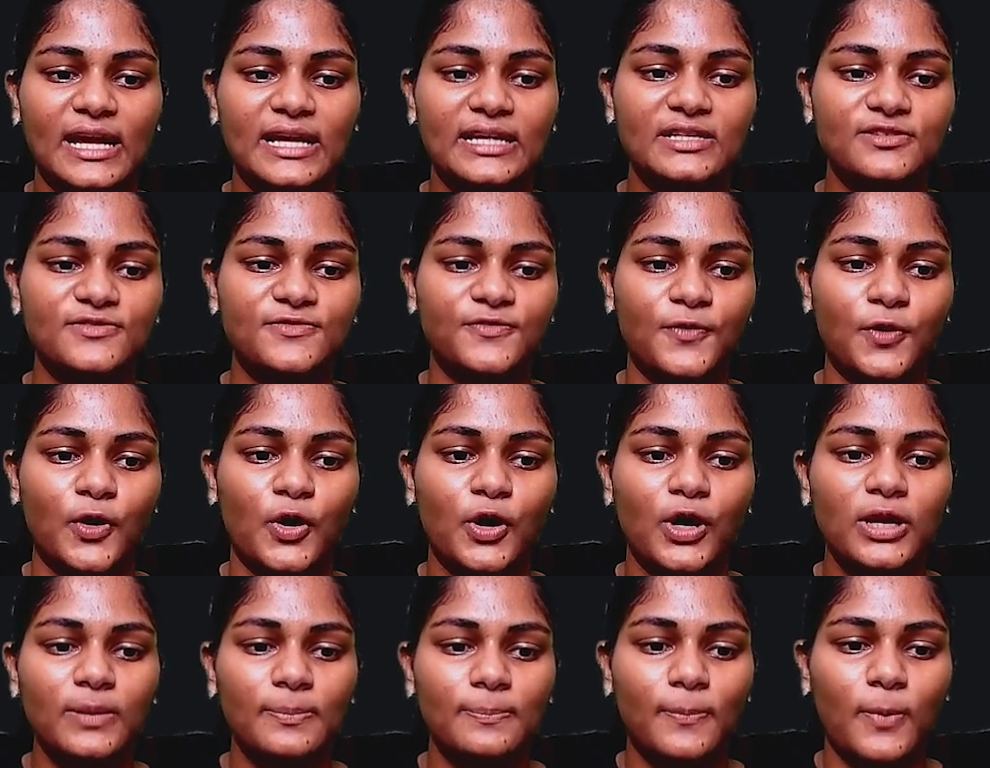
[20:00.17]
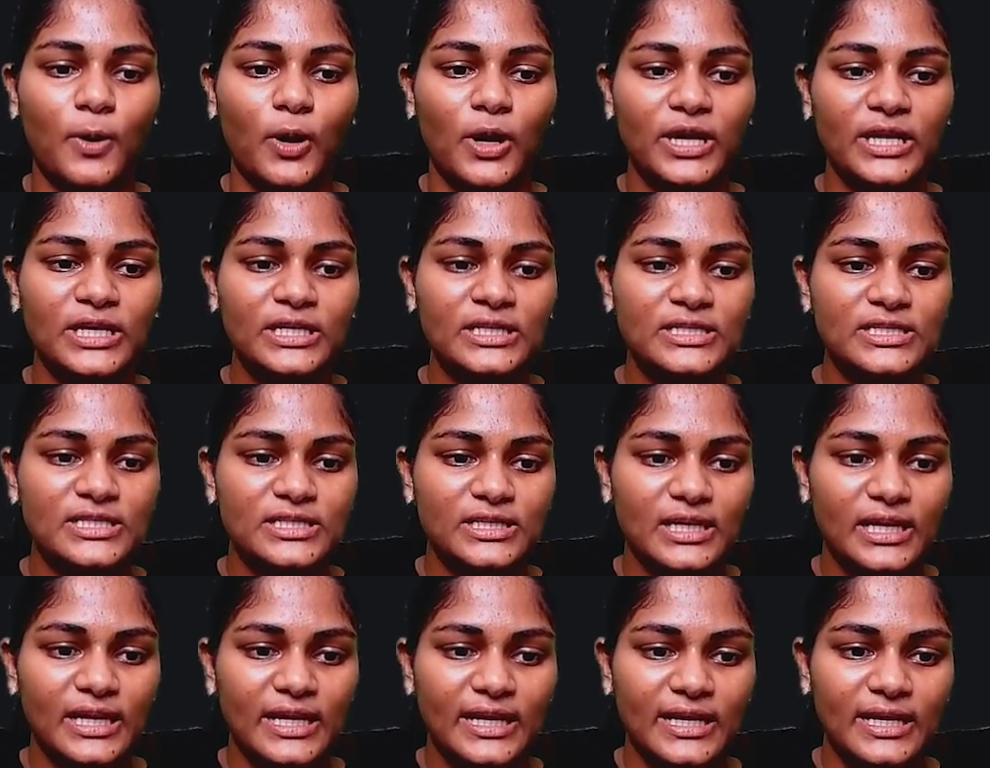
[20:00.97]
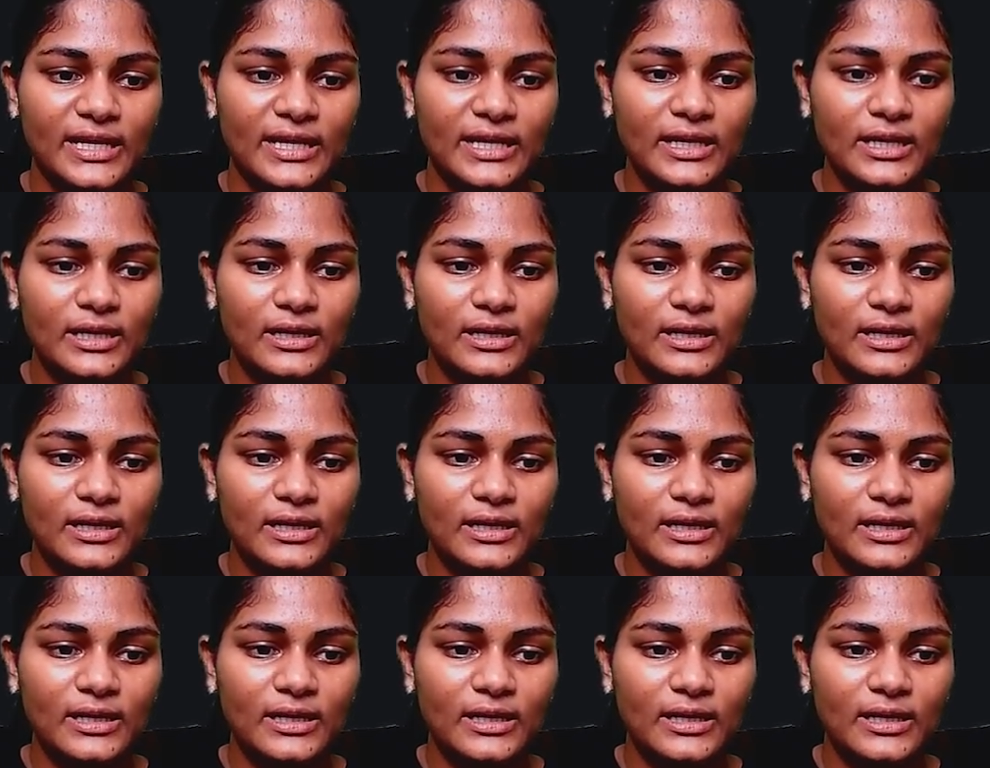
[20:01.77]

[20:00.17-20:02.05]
for point A.